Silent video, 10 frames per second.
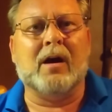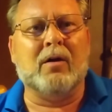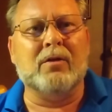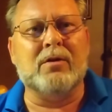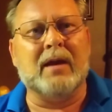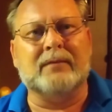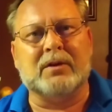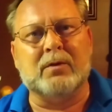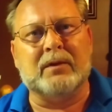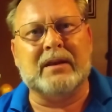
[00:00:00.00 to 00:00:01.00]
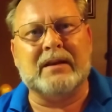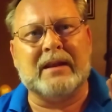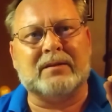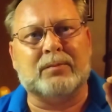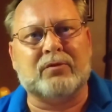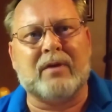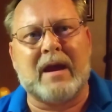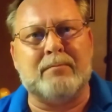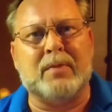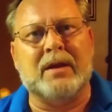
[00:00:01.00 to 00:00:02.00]
All you have to do is hit that
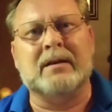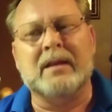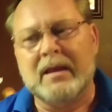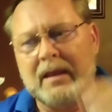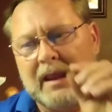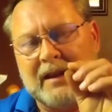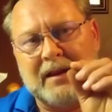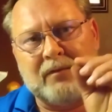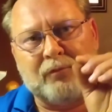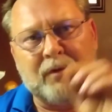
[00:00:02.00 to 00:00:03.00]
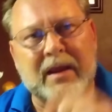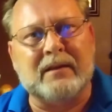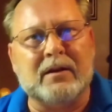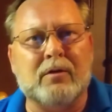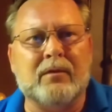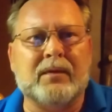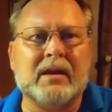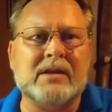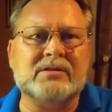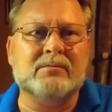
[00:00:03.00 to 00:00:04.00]
subscribe button and then ring the
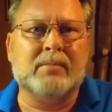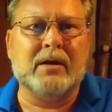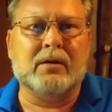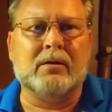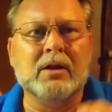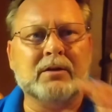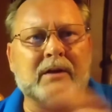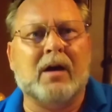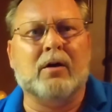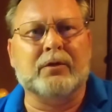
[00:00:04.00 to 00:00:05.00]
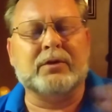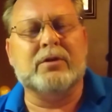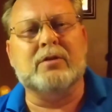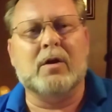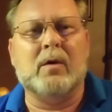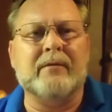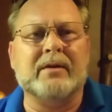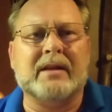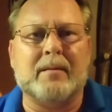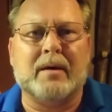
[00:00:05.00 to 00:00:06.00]
notification bell to all, so you know every
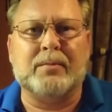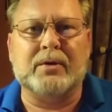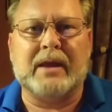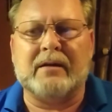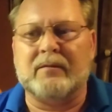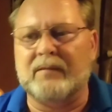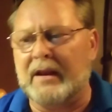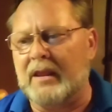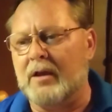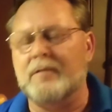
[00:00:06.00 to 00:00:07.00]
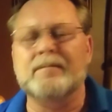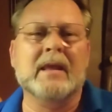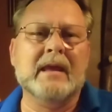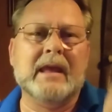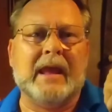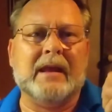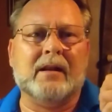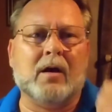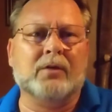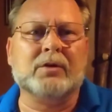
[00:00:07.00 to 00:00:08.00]
time I put out a video. And
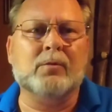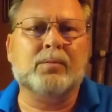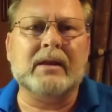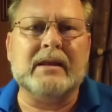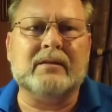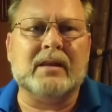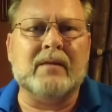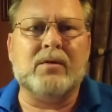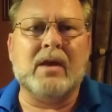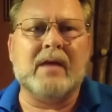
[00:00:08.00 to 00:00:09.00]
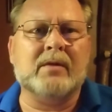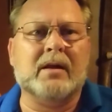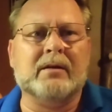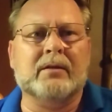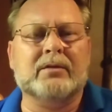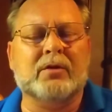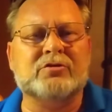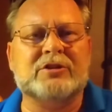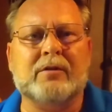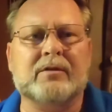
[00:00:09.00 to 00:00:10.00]
also, please, if you have not done so,
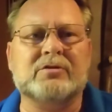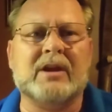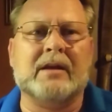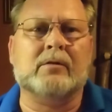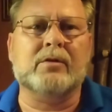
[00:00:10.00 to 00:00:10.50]
share the channel.